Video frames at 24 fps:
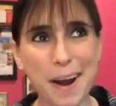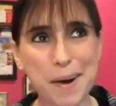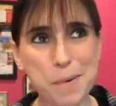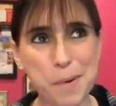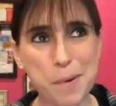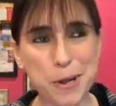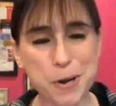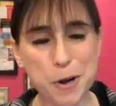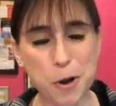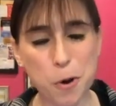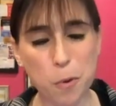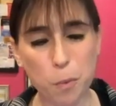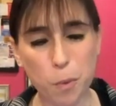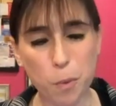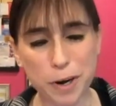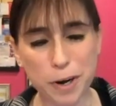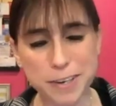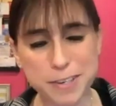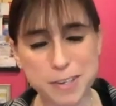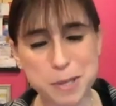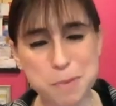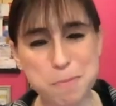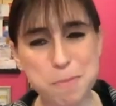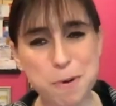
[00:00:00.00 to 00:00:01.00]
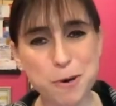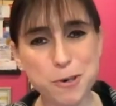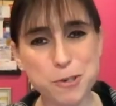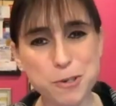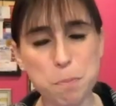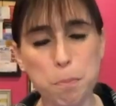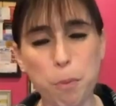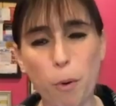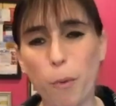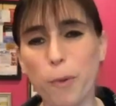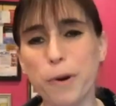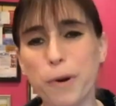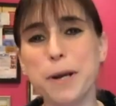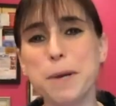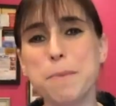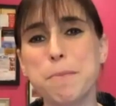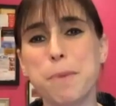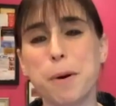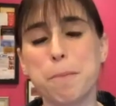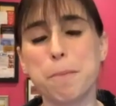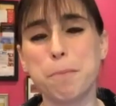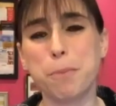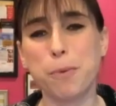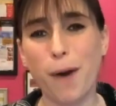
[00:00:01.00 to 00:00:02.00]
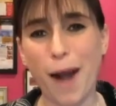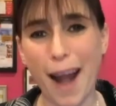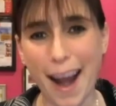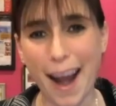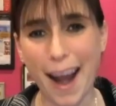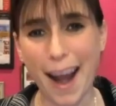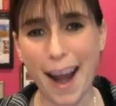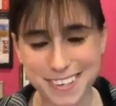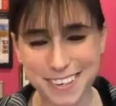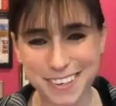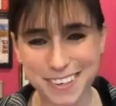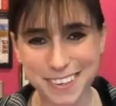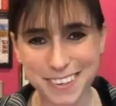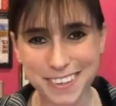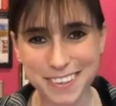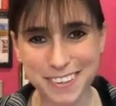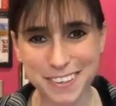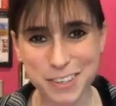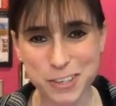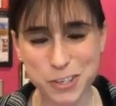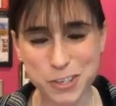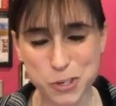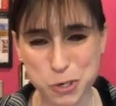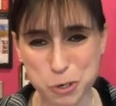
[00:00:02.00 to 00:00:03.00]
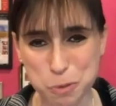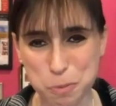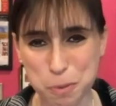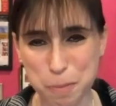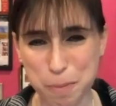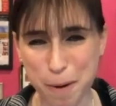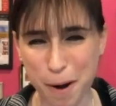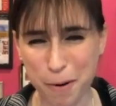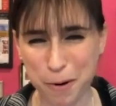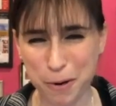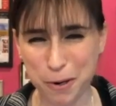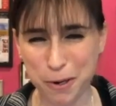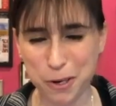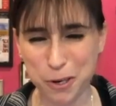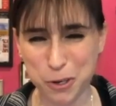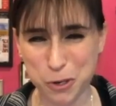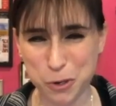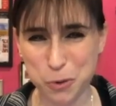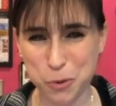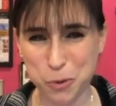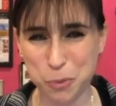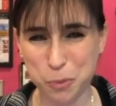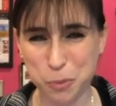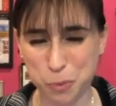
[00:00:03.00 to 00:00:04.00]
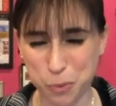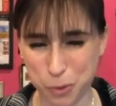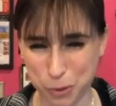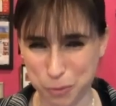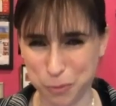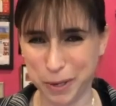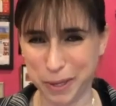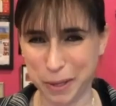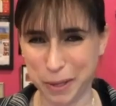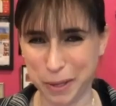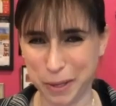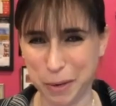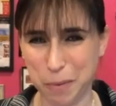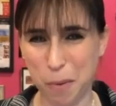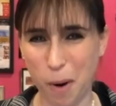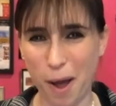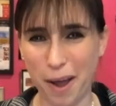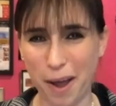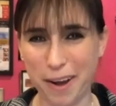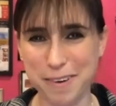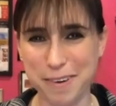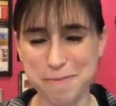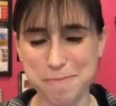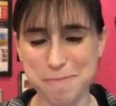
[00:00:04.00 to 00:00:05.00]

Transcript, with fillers: I want to know what is the most boring but practical superpower you would really want?